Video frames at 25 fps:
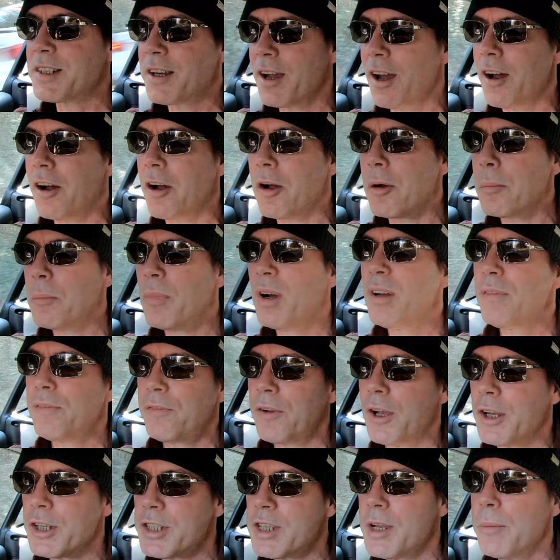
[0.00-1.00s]
car, my
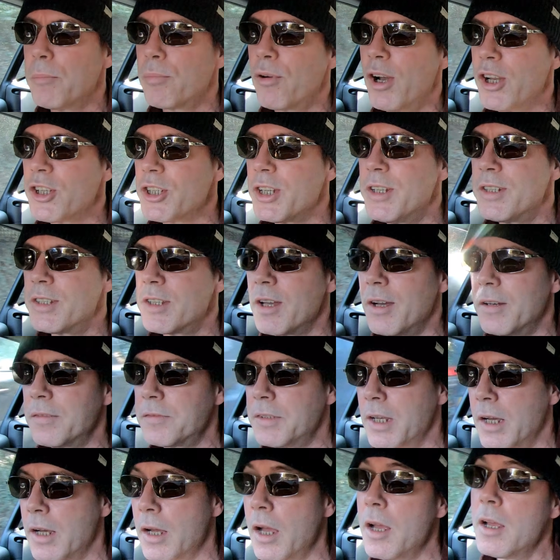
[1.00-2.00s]
first impressions
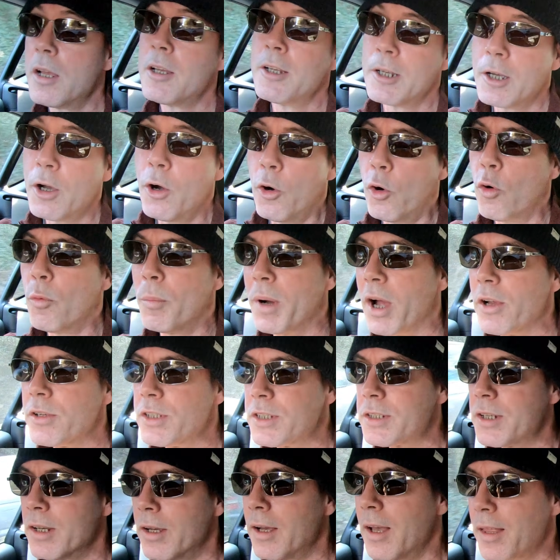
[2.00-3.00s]
after
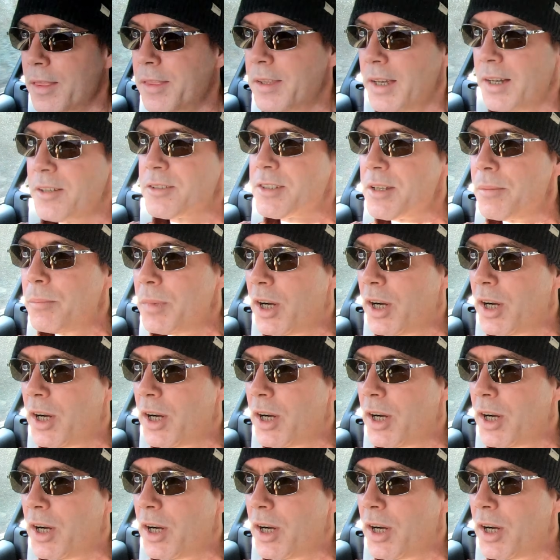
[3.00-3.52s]
almost 1,000